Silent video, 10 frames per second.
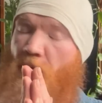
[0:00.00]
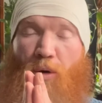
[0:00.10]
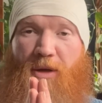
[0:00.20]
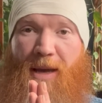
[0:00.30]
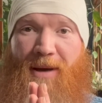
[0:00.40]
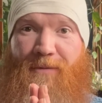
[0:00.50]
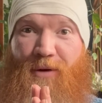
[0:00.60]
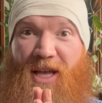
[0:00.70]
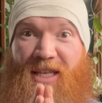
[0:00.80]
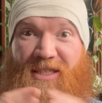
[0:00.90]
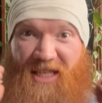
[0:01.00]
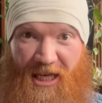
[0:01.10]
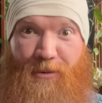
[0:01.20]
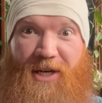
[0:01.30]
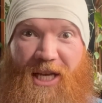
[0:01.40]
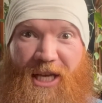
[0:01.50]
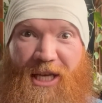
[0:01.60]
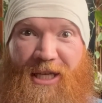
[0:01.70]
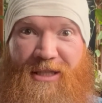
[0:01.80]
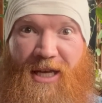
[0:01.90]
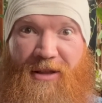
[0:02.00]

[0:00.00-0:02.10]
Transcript: Okay, my friends, here it is.